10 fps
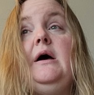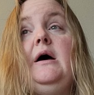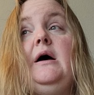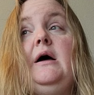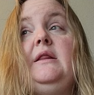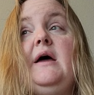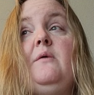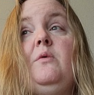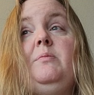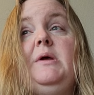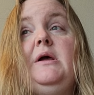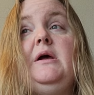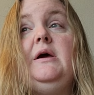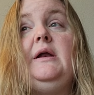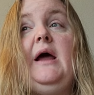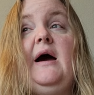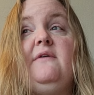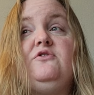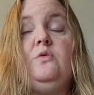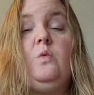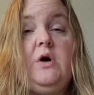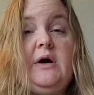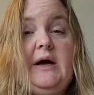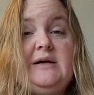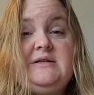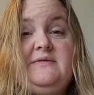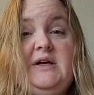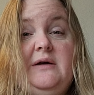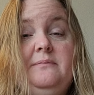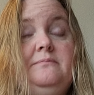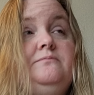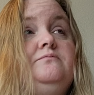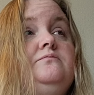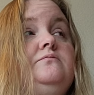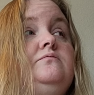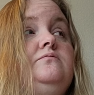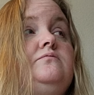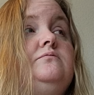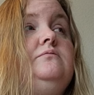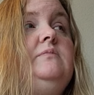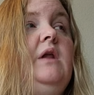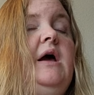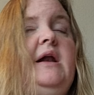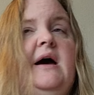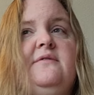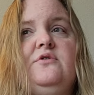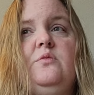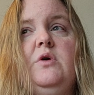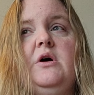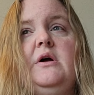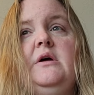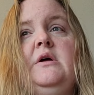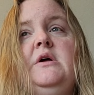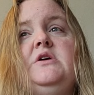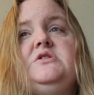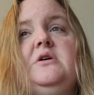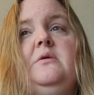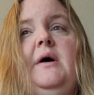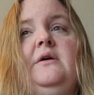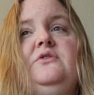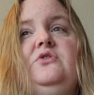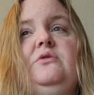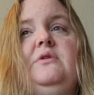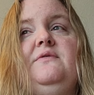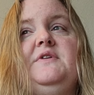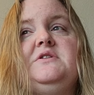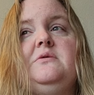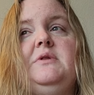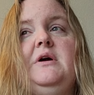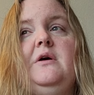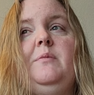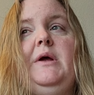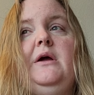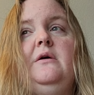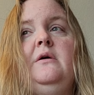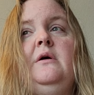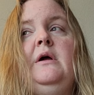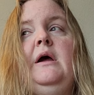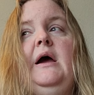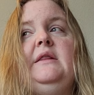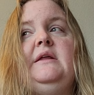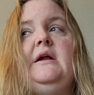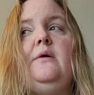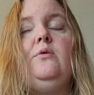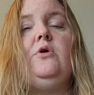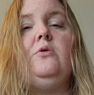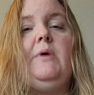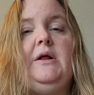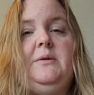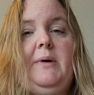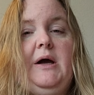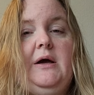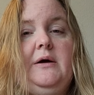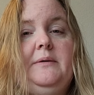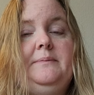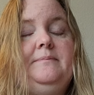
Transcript: Uh, that will be an after work activity. And after work, so I'll do the physical therapy and then I will go ride the bike.